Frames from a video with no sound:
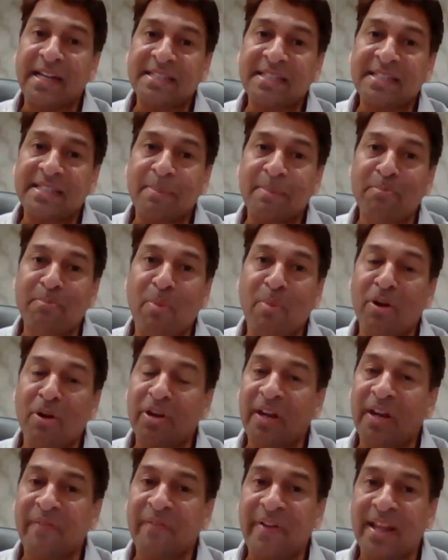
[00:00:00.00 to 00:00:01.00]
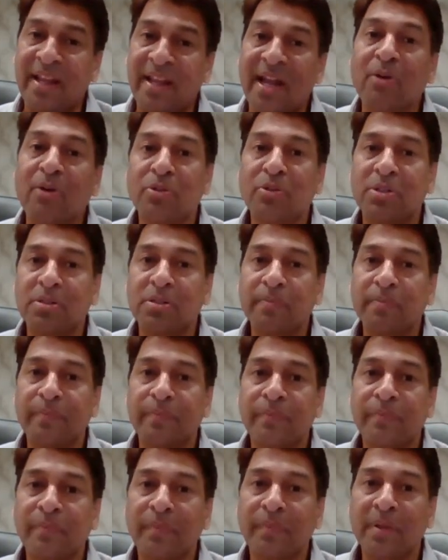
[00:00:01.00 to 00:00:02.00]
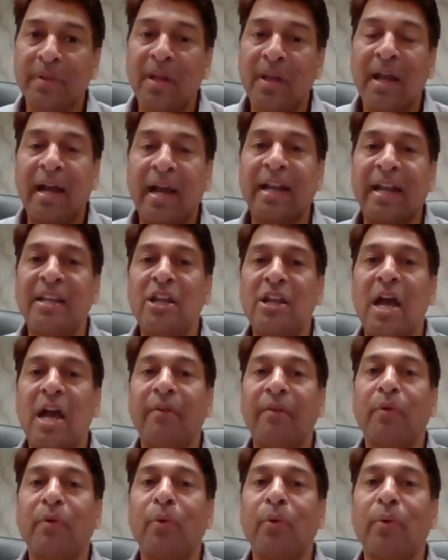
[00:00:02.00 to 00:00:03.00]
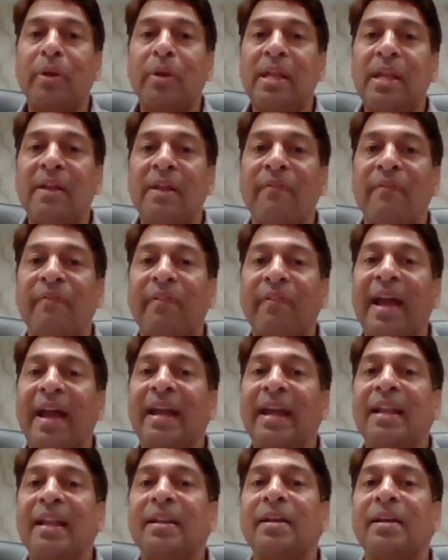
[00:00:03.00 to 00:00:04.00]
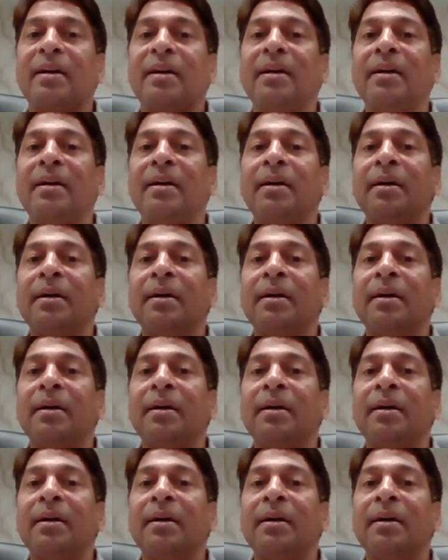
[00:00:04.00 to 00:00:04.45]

in custom bonded warehouse and you have only filed